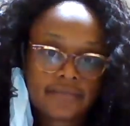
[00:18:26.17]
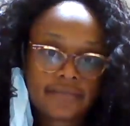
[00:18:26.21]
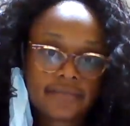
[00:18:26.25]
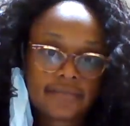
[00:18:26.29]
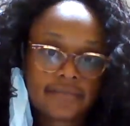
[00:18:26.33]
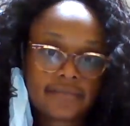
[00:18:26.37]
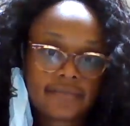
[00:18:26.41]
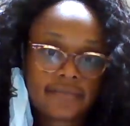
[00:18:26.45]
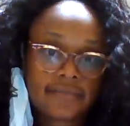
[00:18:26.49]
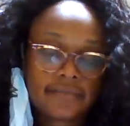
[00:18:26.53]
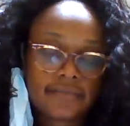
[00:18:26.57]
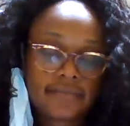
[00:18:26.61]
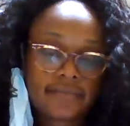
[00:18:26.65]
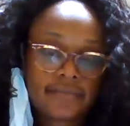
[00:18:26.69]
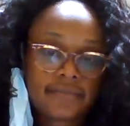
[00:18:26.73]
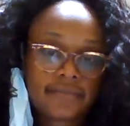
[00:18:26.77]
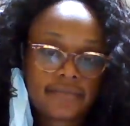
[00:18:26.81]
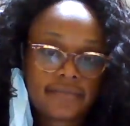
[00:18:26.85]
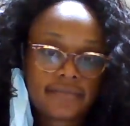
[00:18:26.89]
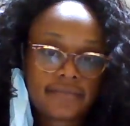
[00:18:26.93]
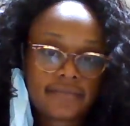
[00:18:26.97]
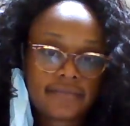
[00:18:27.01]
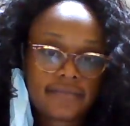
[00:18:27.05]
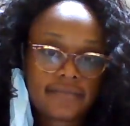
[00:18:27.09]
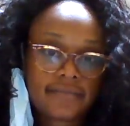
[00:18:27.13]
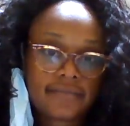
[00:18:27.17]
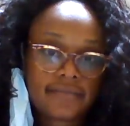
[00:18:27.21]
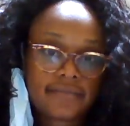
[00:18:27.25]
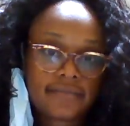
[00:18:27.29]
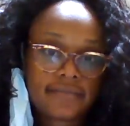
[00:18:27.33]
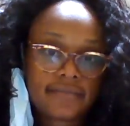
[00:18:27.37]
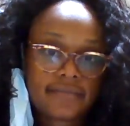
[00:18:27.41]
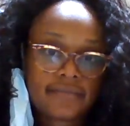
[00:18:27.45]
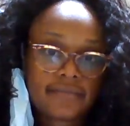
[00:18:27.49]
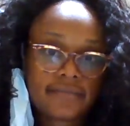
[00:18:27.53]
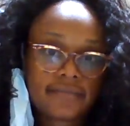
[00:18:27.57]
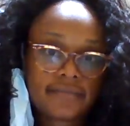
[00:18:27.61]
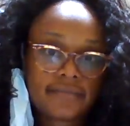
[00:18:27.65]

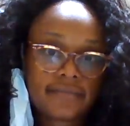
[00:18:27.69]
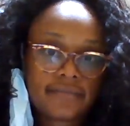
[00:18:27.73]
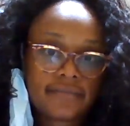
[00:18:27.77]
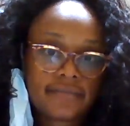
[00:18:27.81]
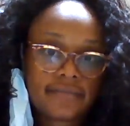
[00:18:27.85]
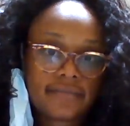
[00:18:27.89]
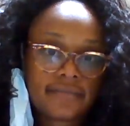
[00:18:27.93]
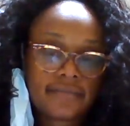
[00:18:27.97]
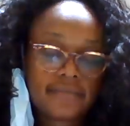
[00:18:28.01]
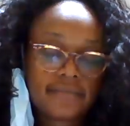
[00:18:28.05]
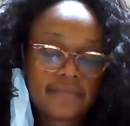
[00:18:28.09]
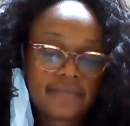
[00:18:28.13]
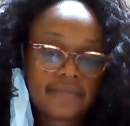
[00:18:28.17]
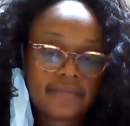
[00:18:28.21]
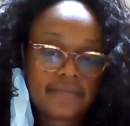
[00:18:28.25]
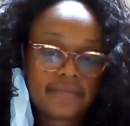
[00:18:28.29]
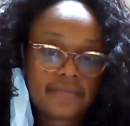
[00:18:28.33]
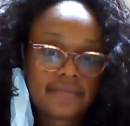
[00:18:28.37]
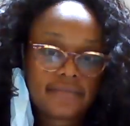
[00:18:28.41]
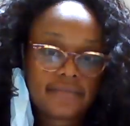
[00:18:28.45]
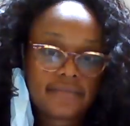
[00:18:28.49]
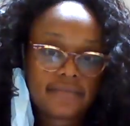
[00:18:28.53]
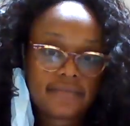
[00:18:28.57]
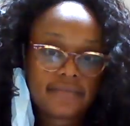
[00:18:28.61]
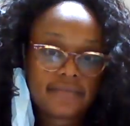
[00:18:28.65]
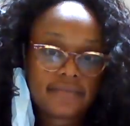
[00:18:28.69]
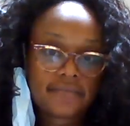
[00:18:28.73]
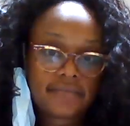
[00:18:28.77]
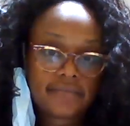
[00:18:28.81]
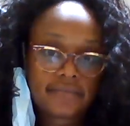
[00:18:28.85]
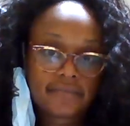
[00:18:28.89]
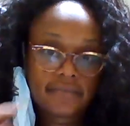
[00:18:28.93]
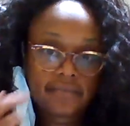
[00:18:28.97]
No one is speaking in this clip.